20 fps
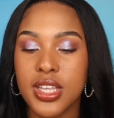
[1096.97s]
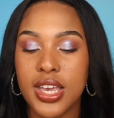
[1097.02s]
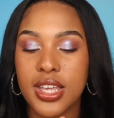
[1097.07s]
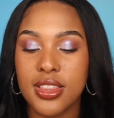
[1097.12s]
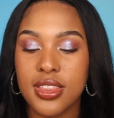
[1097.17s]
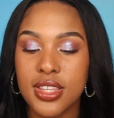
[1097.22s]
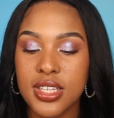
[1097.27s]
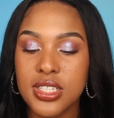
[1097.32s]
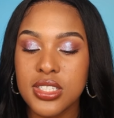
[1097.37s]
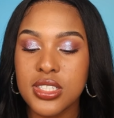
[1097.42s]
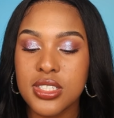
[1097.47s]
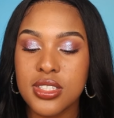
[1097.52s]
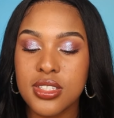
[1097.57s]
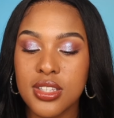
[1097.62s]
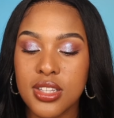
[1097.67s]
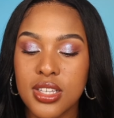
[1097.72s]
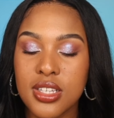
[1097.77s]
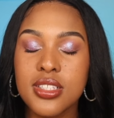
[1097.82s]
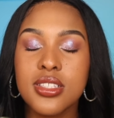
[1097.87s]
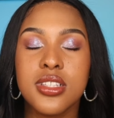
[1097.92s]
Like this,
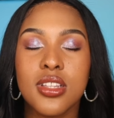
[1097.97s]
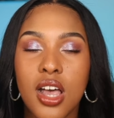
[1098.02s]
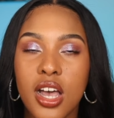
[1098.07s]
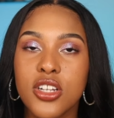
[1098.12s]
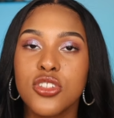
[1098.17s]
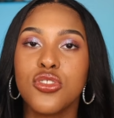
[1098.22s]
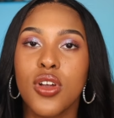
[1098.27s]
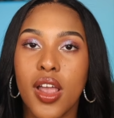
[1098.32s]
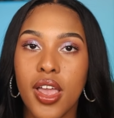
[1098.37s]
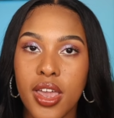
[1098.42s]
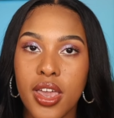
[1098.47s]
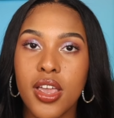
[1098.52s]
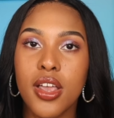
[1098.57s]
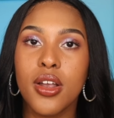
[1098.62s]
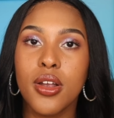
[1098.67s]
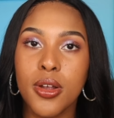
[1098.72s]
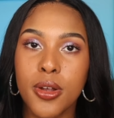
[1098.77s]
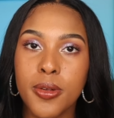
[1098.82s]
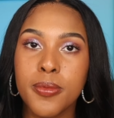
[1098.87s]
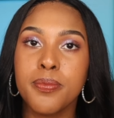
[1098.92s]
this launch right
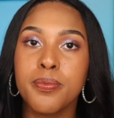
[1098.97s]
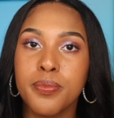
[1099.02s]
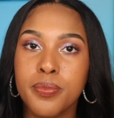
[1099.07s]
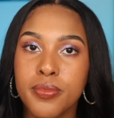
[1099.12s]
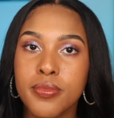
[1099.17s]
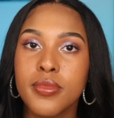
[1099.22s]
here,